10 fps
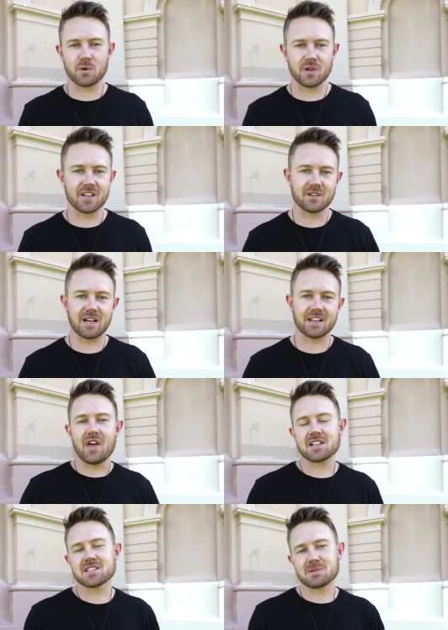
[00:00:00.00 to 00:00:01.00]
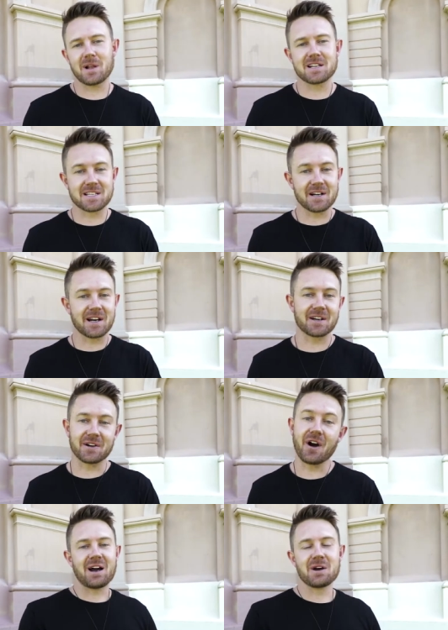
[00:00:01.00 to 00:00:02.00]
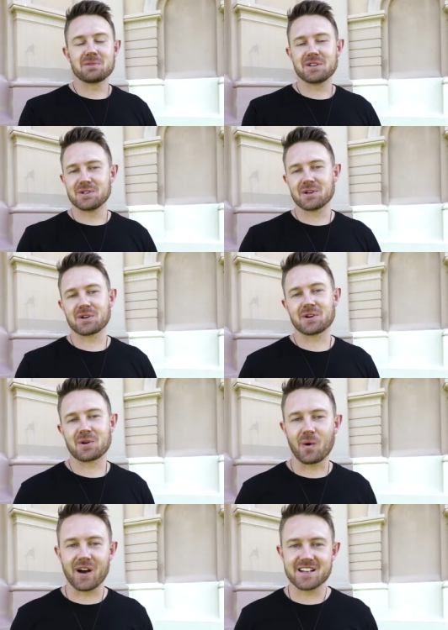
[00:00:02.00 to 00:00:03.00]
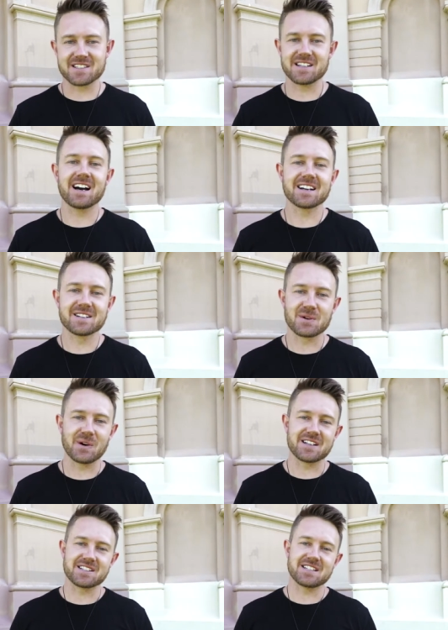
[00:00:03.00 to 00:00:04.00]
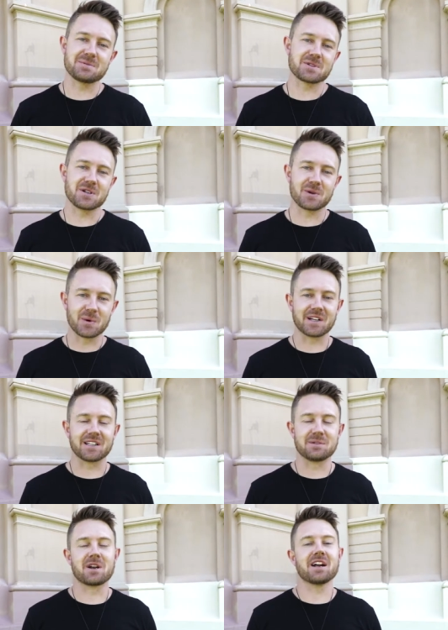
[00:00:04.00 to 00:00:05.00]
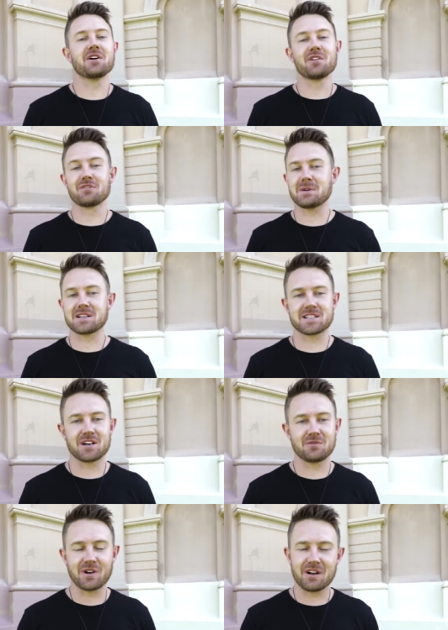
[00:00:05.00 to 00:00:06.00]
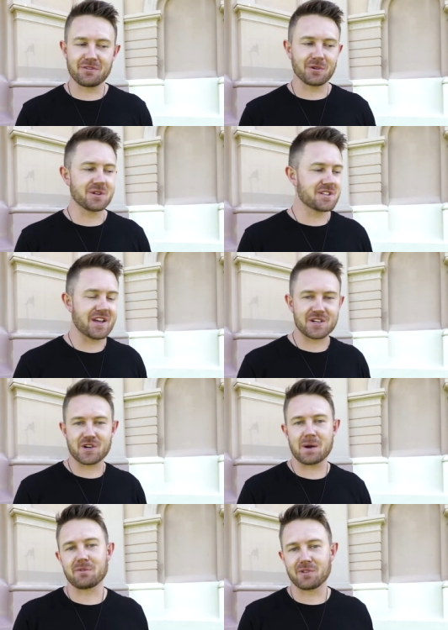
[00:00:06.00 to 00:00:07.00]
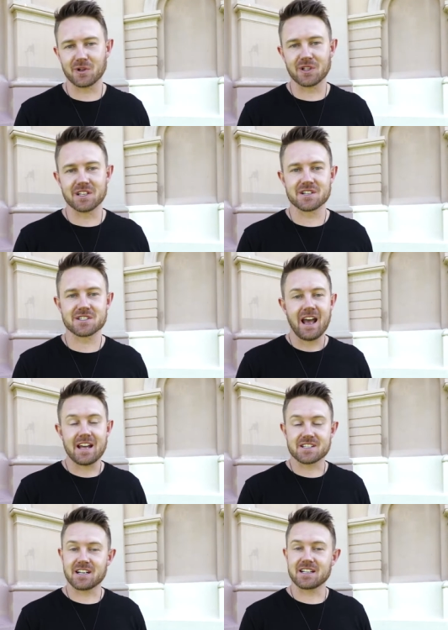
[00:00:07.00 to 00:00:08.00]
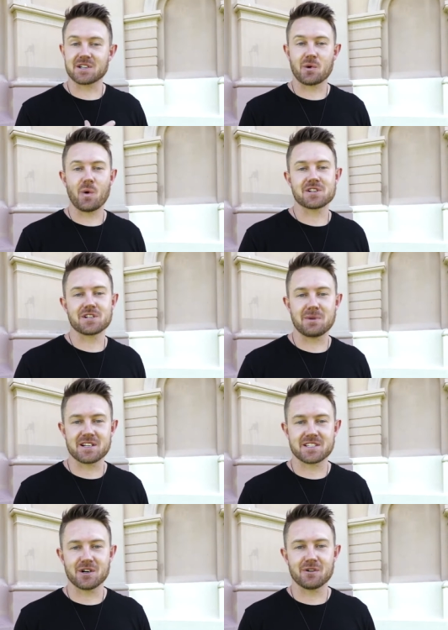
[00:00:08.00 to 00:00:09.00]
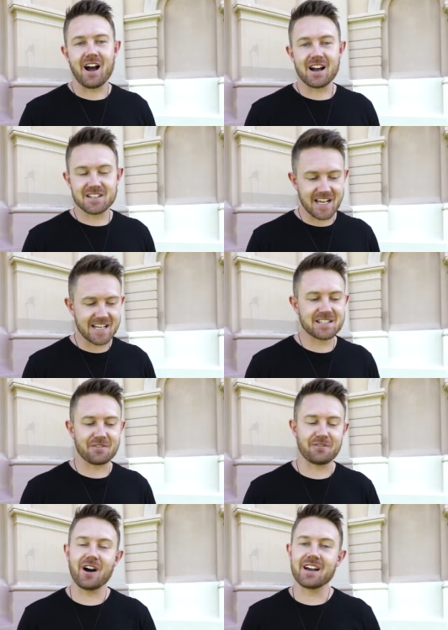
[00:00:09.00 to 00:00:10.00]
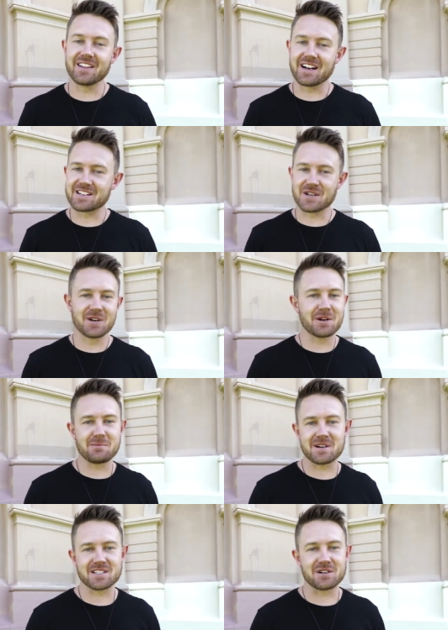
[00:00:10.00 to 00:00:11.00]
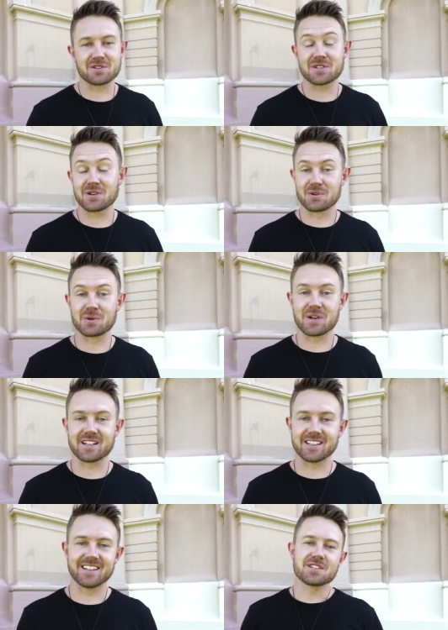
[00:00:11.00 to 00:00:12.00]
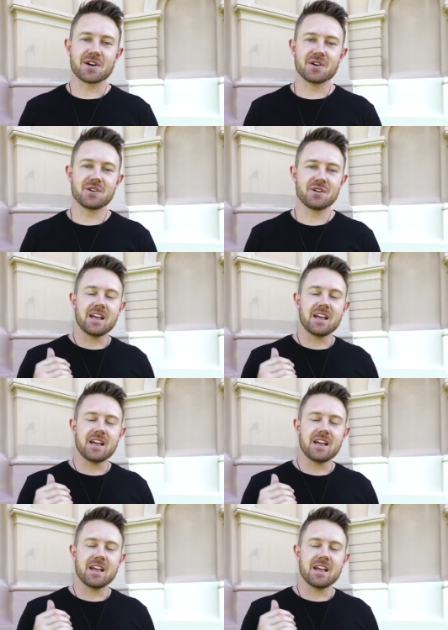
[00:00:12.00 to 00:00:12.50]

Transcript: point like that's this place that I go I hope that you don't go quite as dark and quite as deep so quickly but I know for myself when I fall into that trap of loneliness and starting to question myself I tend to find that I turn on myself so quickly so